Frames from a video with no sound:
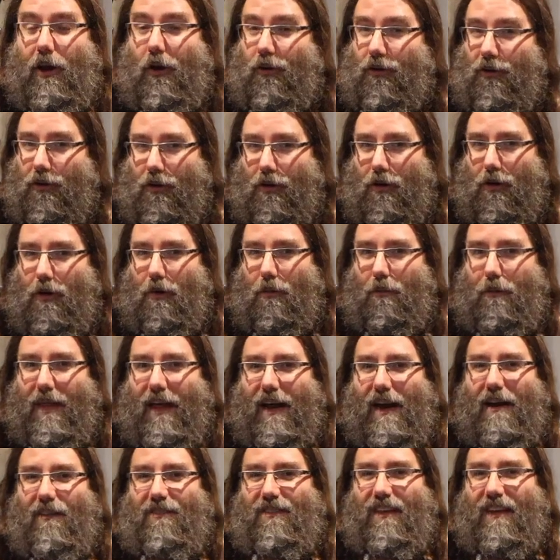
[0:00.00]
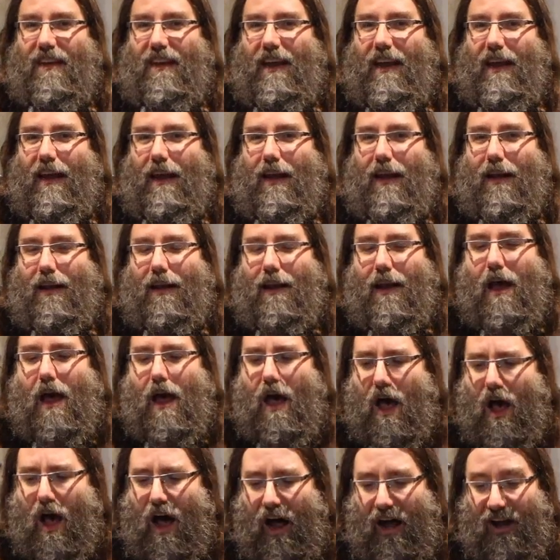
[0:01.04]
YouTube that I've seen,
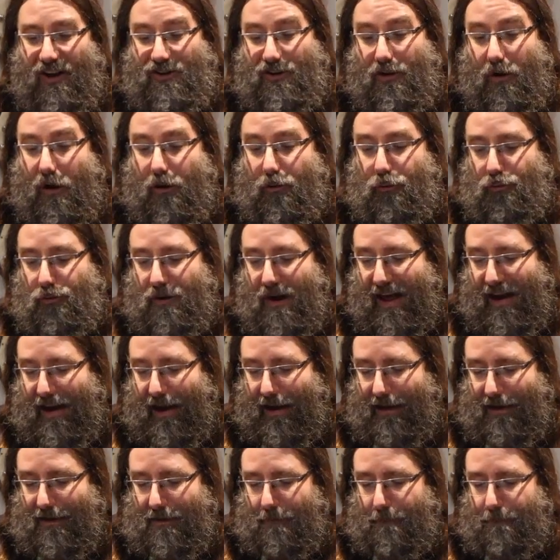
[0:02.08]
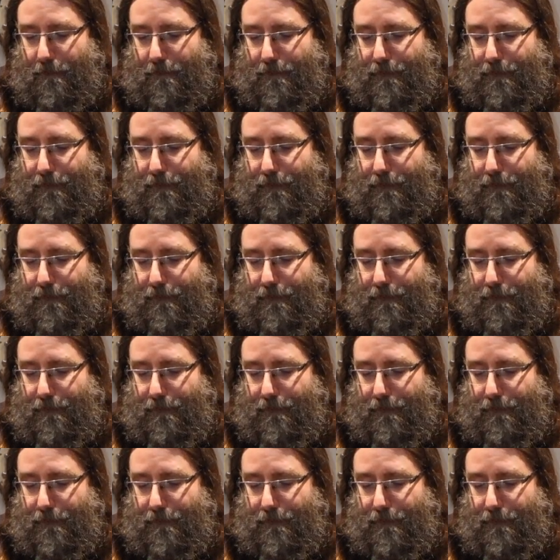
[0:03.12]
also on Reddit.